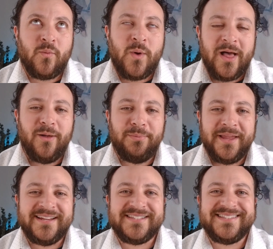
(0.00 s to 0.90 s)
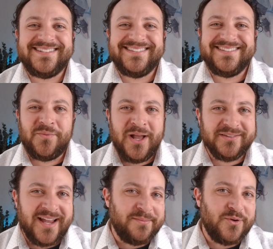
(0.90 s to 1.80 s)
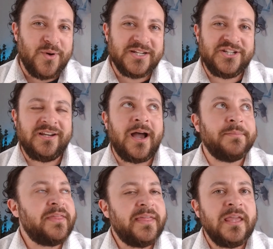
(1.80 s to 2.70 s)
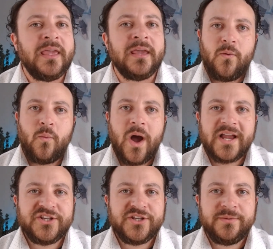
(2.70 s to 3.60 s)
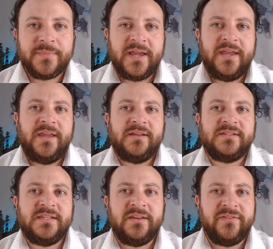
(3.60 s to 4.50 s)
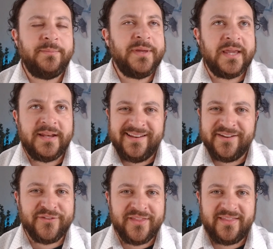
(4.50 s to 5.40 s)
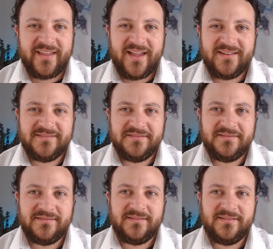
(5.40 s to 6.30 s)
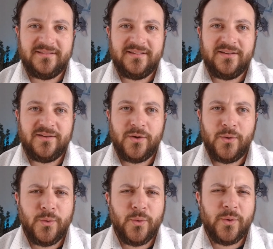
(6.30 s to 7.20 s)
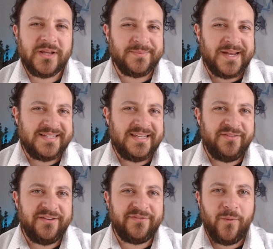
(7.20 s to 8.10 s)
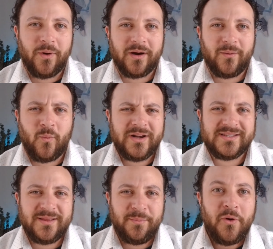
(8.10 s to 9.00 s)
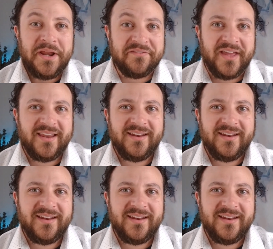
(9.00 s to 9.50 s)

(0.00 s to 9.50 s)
well-placed, well-timed question, got me thinking, why should my CV be any different than that? Who is my CV for? What is the point of it?